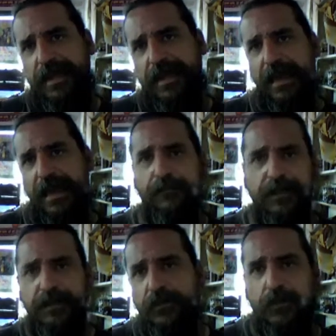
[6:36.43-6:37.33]

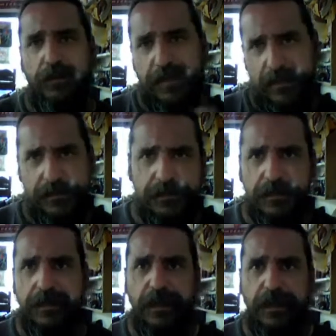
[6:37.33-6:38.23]
gambling your
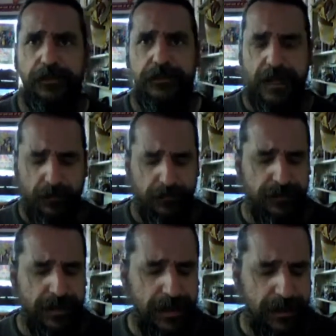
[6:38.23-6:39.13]
destiny on the tarot
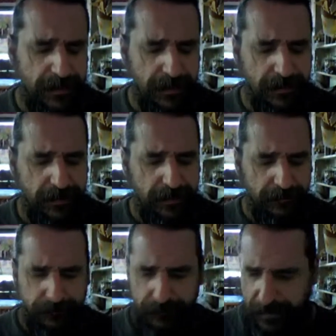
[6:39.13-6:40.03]
deck
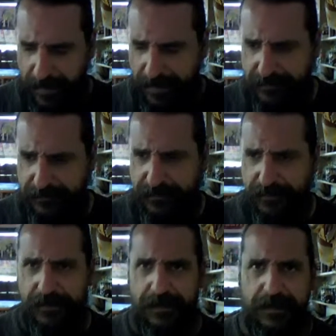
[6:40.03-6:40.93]
has a
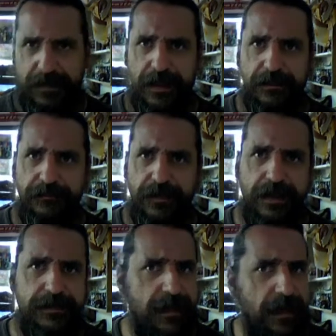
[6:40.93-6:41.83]
very kind of
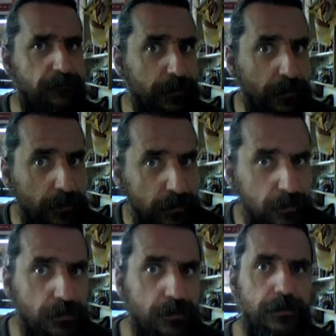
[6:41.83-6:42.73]
like
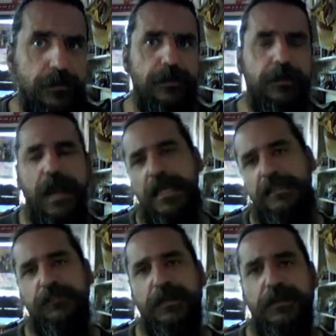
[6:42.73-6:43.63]
taboo
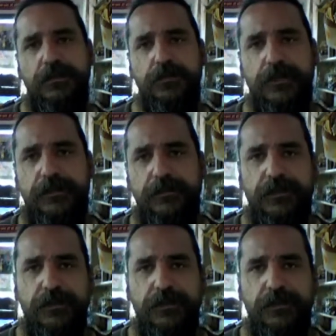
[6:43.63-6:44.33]
aspect to it.